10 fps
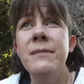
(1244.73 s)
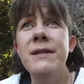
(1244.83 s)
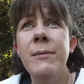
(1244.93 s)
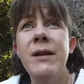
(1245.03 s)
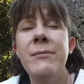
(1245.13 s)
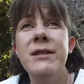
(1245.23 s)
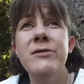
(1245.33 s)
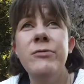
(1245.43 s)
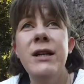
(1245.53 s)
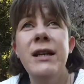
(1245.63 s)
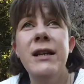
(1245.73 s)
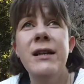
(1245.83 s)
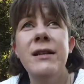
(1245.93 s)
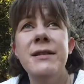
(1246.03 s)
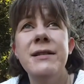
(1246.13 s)
Sometimes it's really
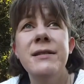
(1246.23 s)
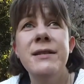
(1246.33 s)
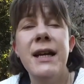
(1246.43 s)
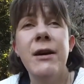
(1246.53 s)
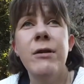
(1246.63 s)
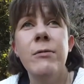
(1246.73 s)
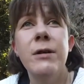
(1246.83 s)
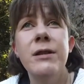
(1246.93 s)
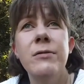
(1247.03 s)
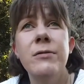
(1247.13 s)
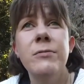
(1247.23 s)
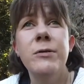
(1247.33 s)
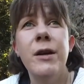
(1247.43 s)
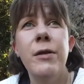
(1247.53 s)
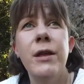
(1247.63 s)
scary when
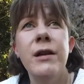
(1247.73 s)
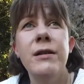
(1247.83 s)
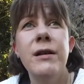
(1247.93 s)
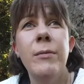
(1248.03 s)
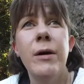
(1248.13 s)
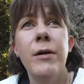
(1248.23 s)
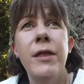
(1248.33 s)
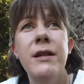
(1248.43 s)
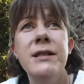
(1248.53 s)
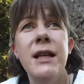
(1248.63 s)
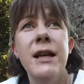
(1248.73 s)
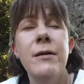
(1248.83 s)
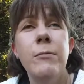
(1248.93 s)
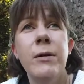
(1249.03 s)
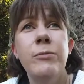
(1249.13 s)
you think about things
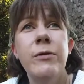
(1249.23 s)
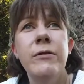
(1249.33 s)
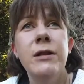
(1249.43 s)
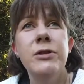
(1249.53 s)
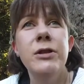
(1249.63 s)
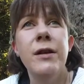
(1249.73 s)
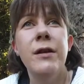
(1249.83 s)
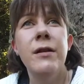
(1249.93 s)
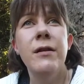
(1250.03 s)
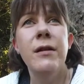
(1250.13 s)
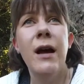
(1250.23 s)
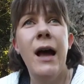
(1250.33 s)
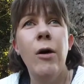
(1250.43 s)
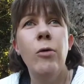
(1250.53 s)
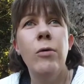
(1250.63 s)
like white privilege and
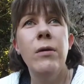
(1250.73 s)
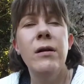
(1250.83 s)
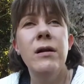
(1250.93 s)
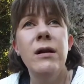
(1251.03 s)
how